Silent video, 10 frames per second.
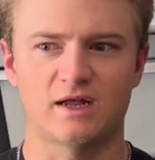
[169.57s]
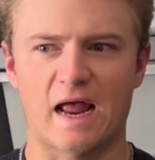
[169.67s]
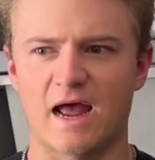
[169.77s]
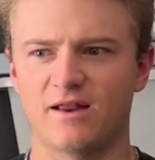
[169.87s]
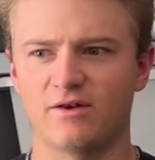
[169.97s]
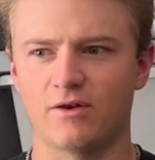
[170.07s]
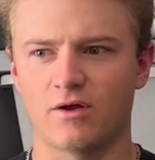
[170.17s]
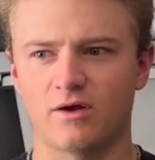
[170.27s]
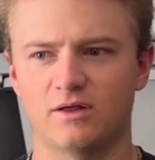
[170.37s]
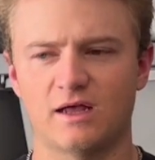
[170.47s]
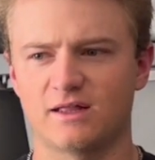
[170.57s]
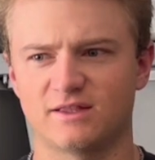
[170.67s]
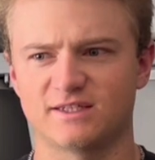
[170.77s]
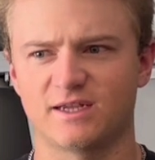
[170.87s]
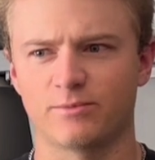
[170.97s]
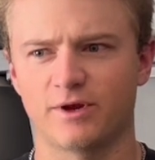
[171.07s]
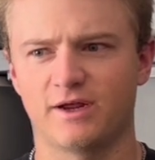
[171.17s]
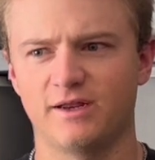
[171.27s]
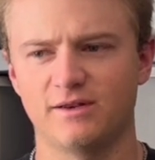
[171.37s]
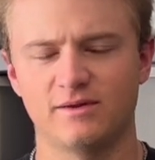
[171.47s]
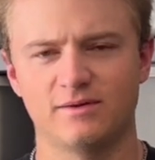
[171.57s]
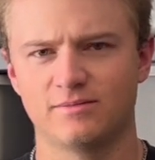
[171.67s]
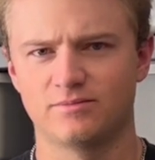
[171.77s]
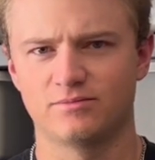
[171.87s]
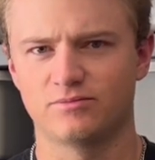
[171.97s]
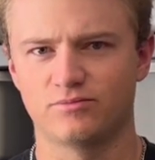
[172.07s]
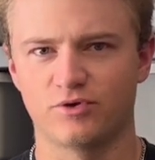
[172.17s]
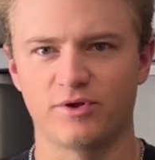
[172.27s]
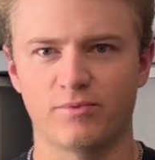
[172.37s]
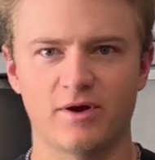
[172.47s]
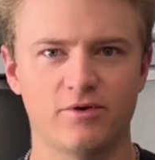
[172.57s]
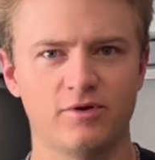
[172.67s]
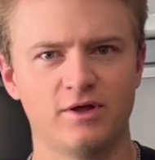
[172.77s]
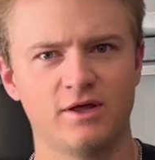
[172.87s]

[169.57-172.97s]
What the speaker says: not at the same rate pretty well.